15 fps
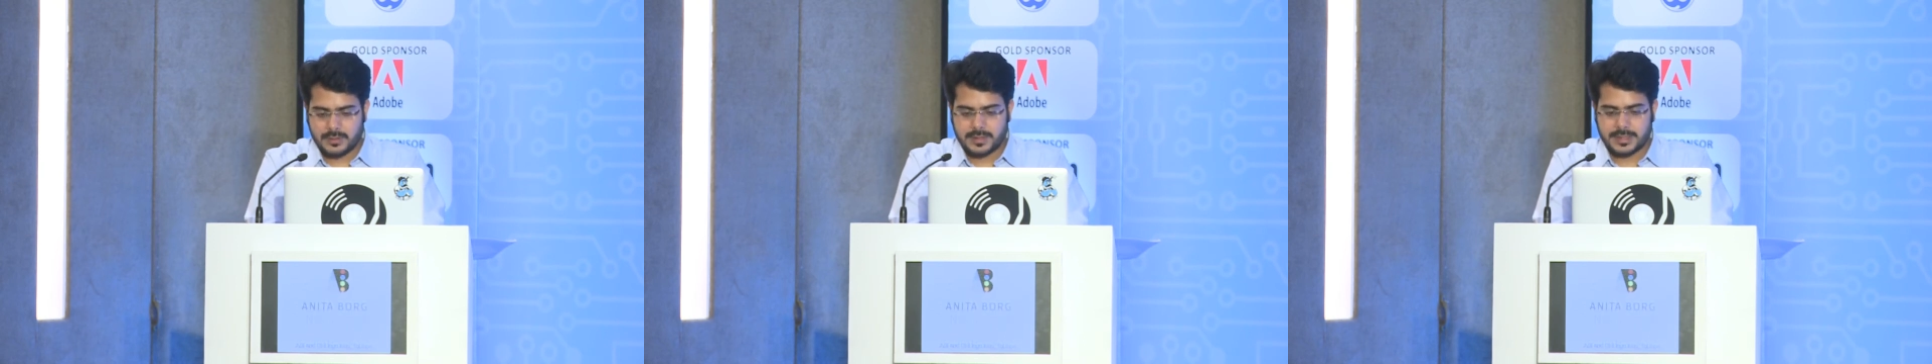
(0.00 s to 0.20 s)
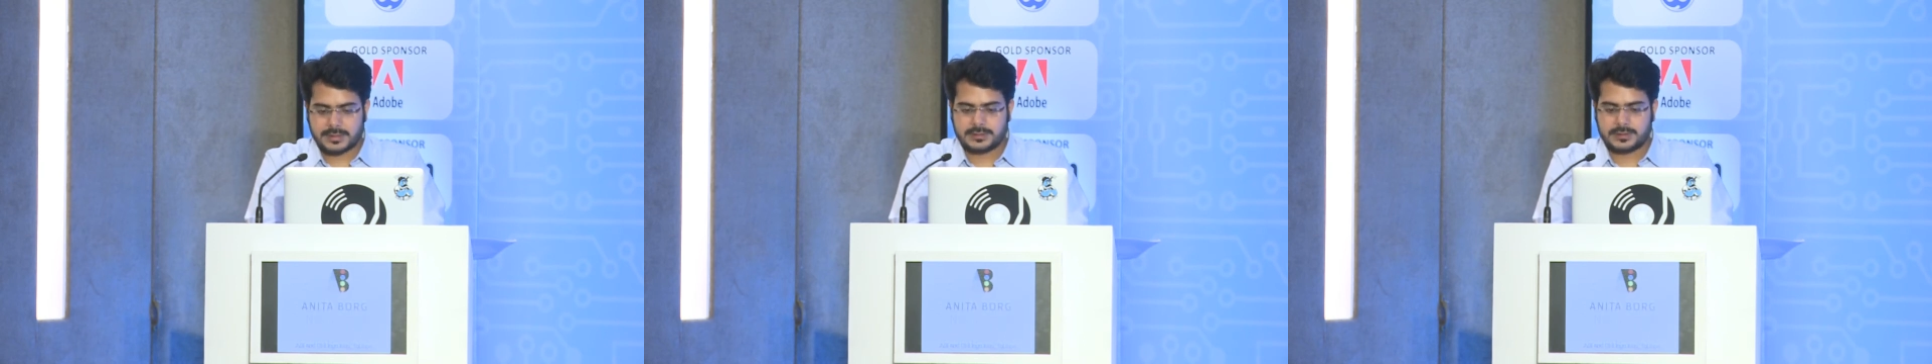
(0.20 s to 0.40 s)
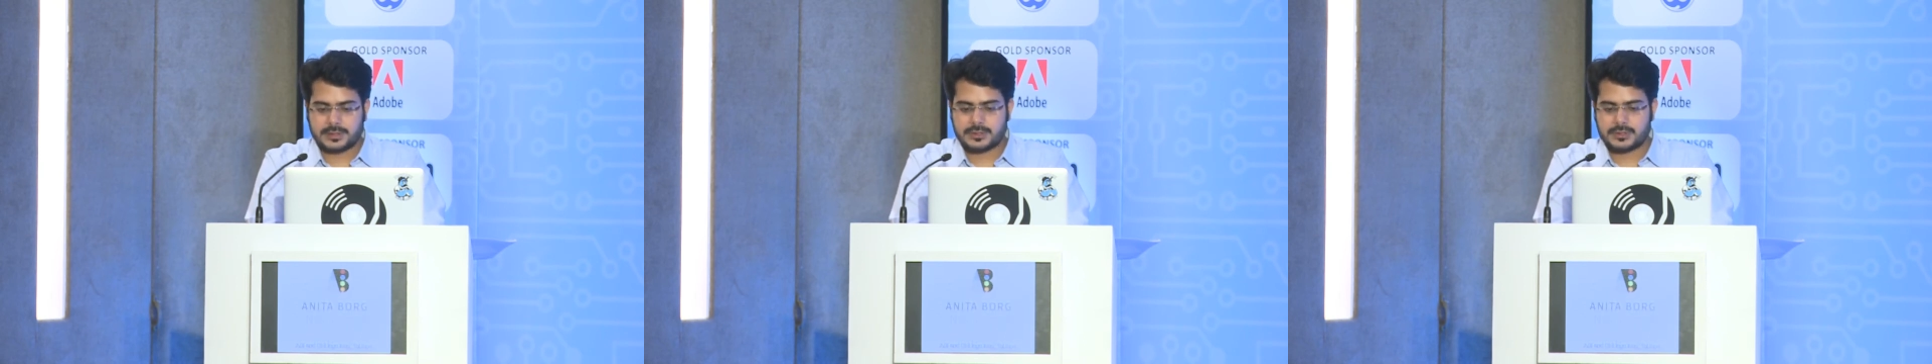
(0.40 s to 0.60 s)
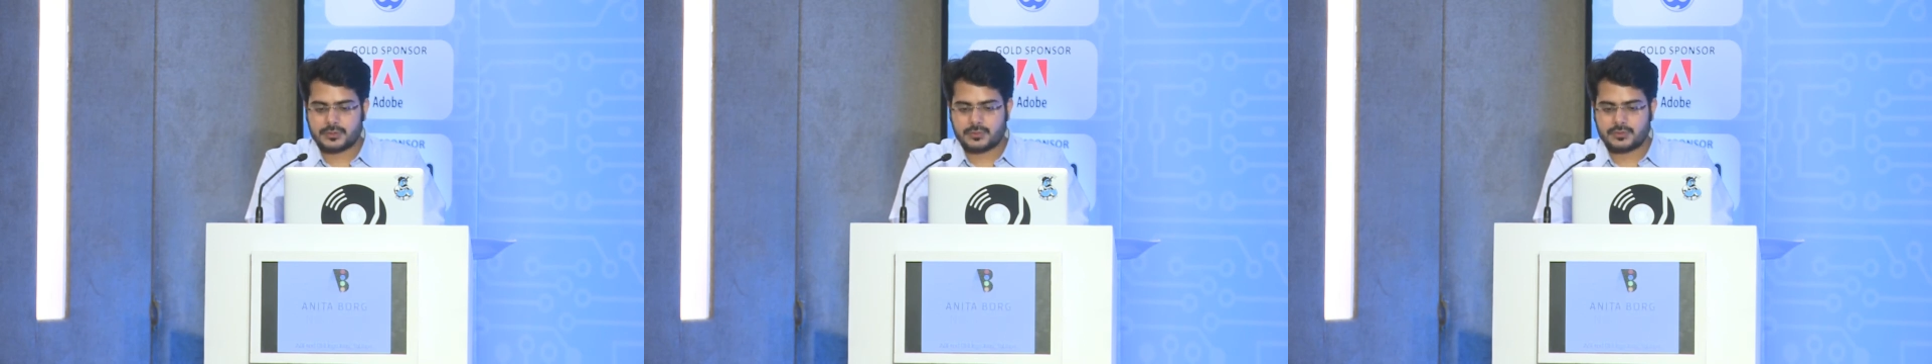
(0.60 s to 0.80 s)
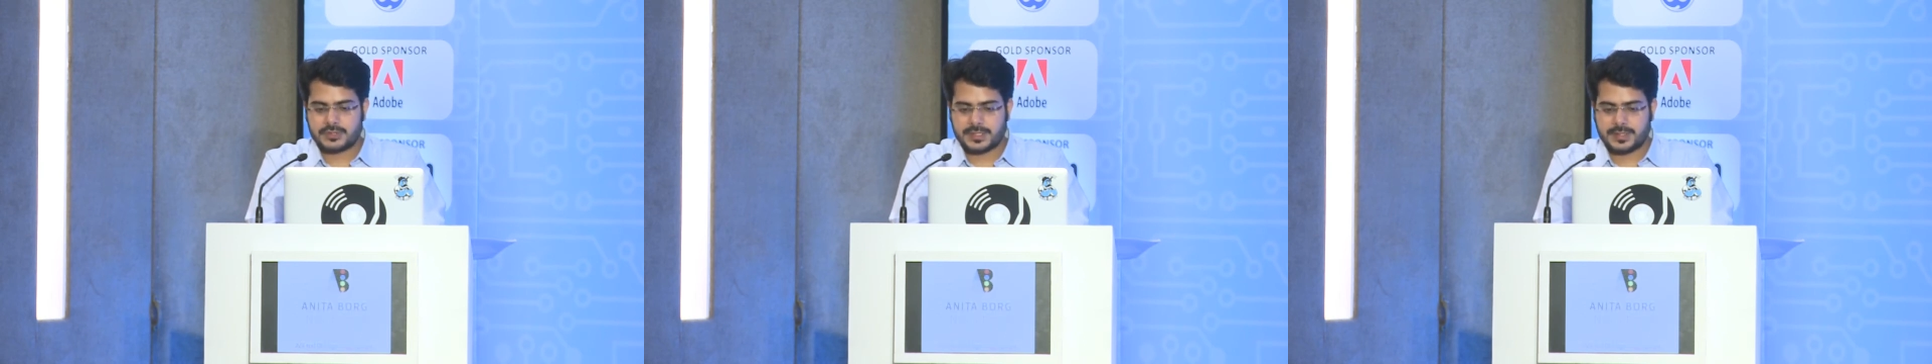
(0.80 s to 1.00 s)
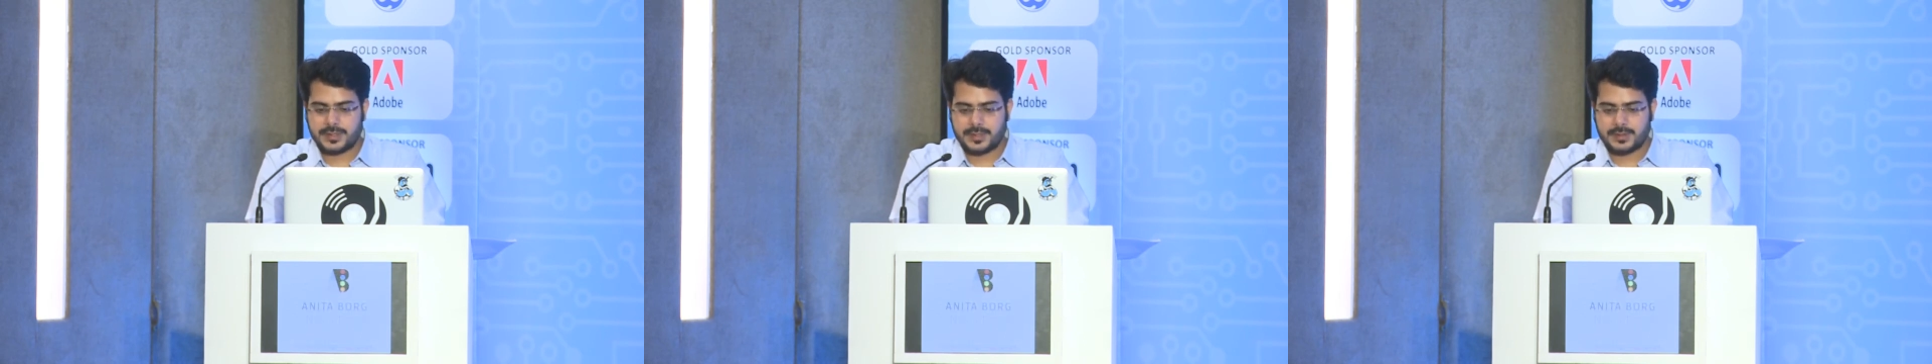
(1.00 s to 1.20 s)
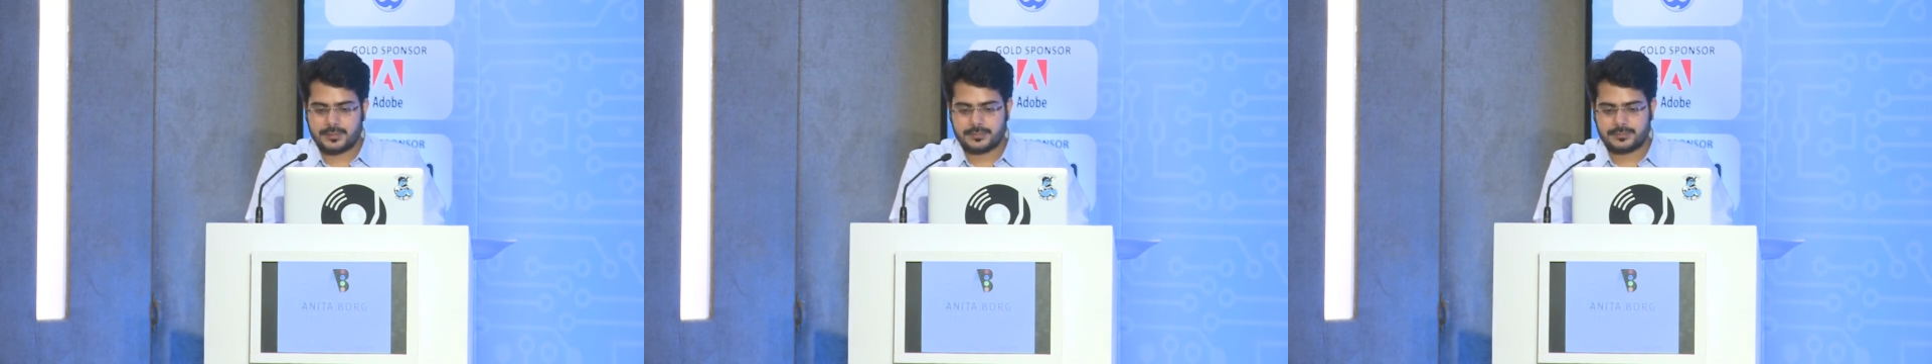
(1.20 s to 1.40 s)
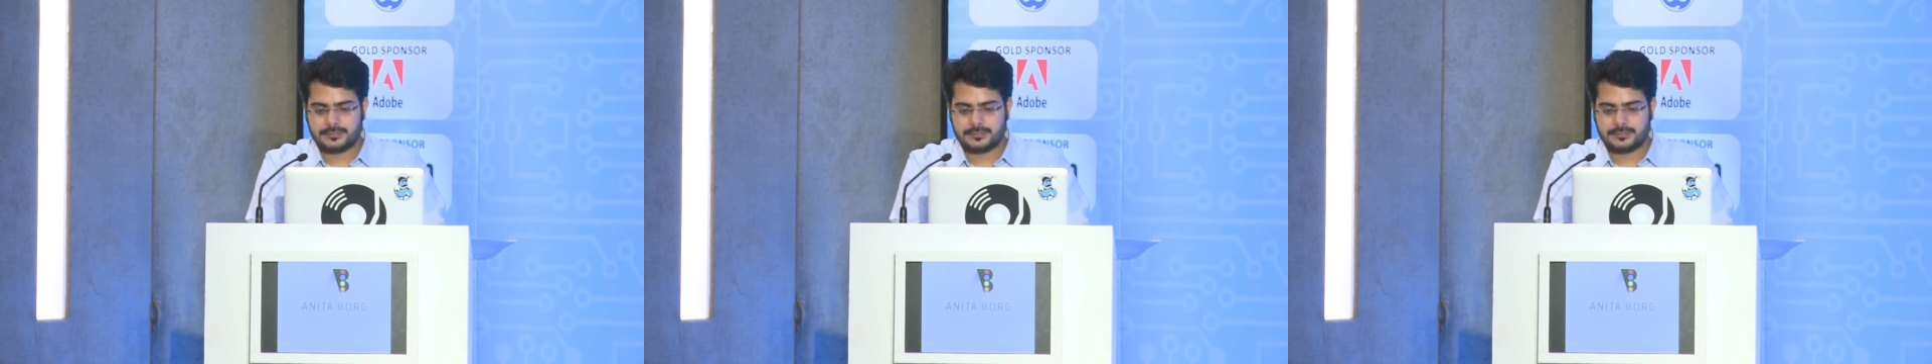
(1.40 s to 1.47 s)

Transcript: and just do cd.